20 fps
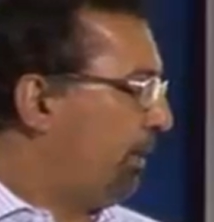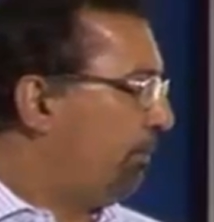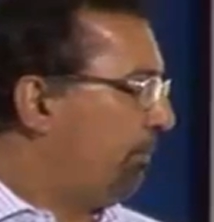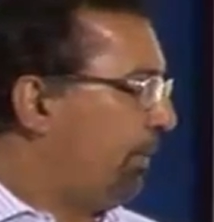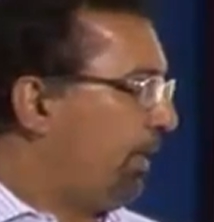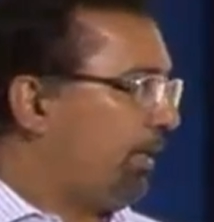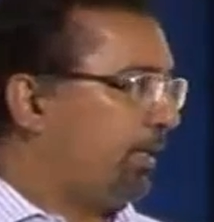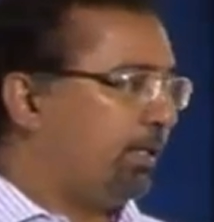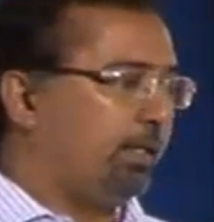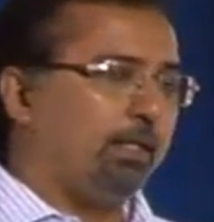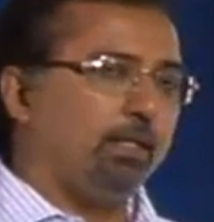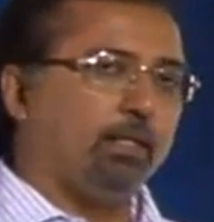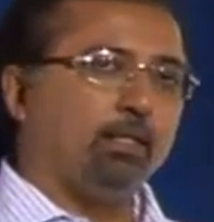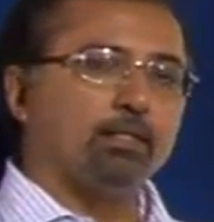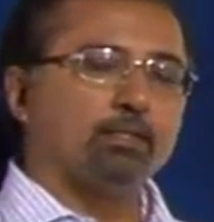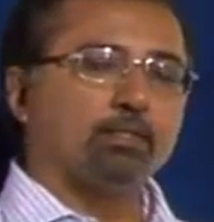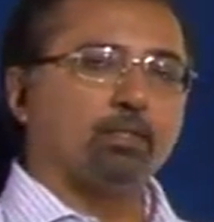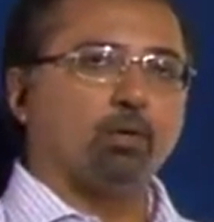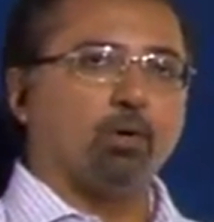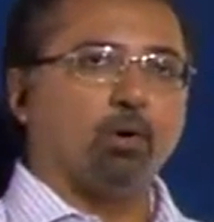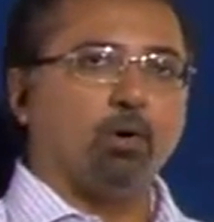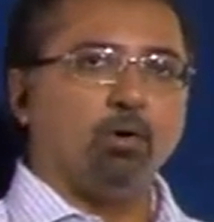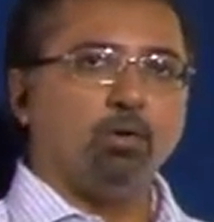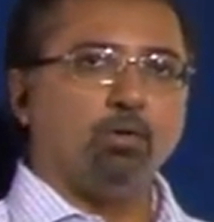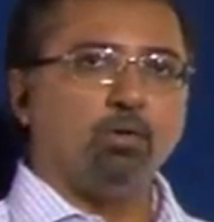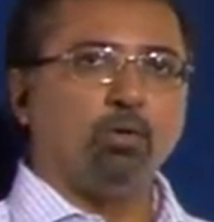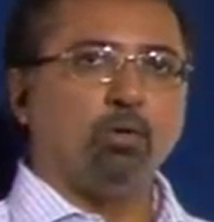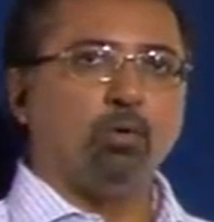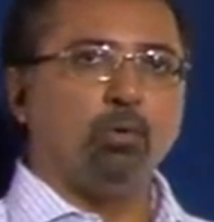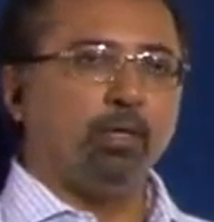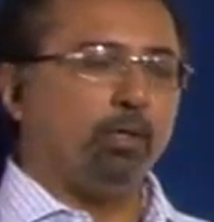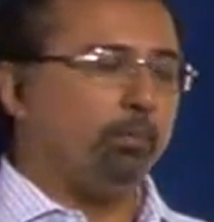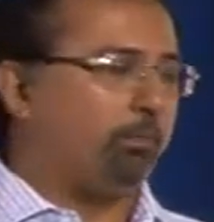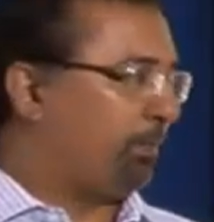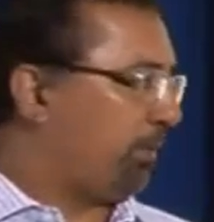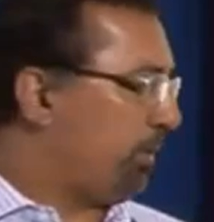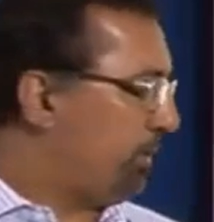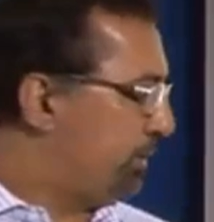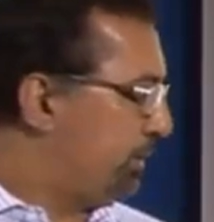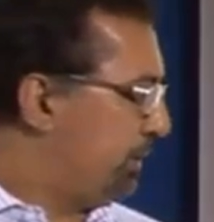Marketing is an ongoing
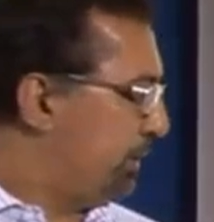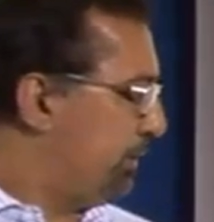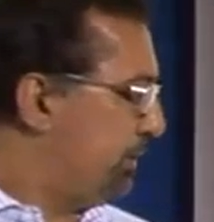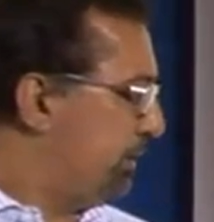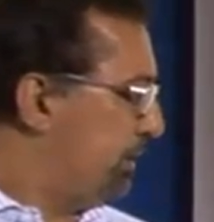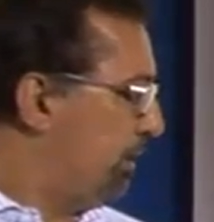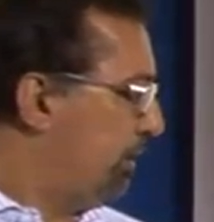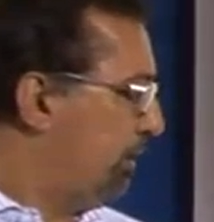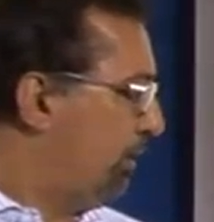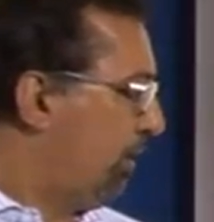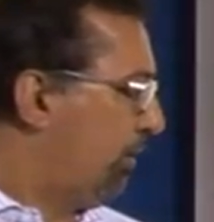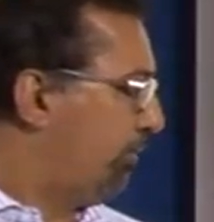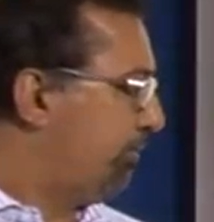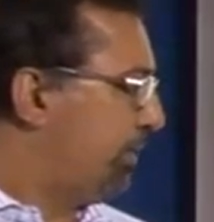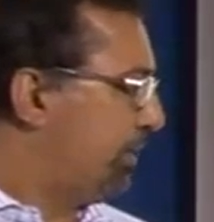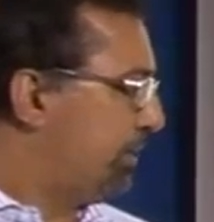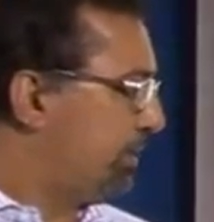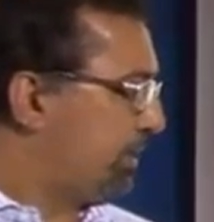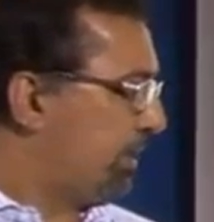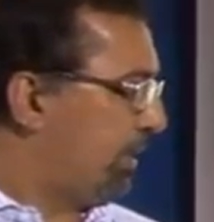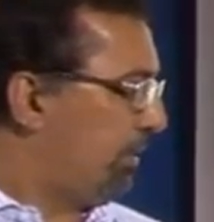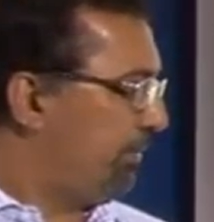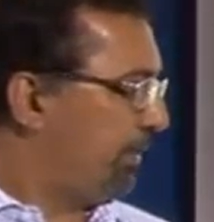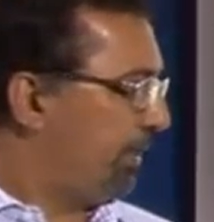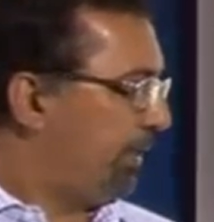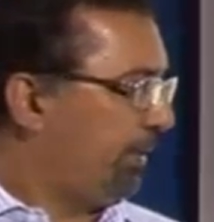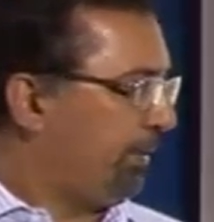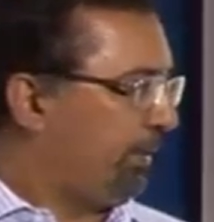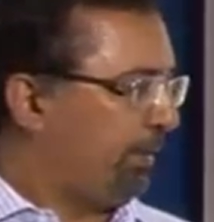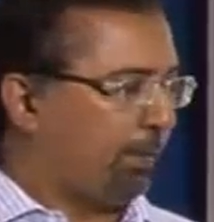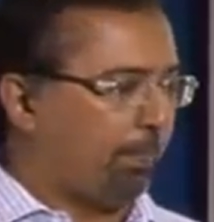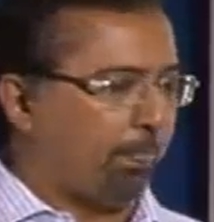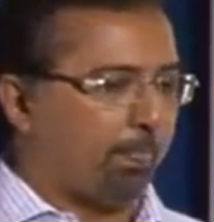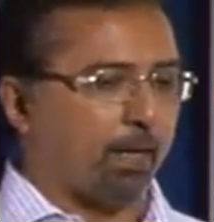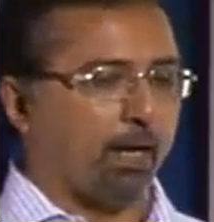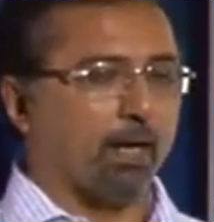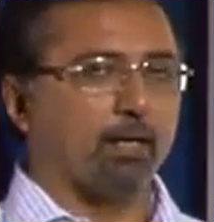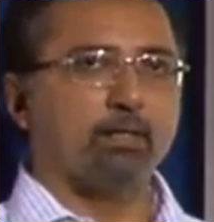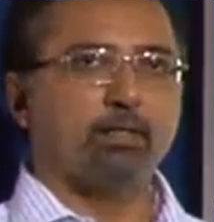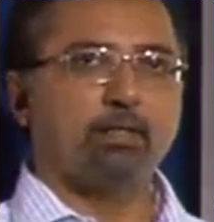process of discovering
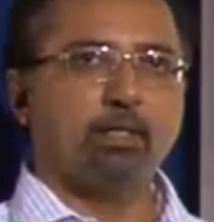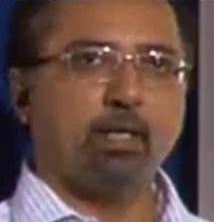and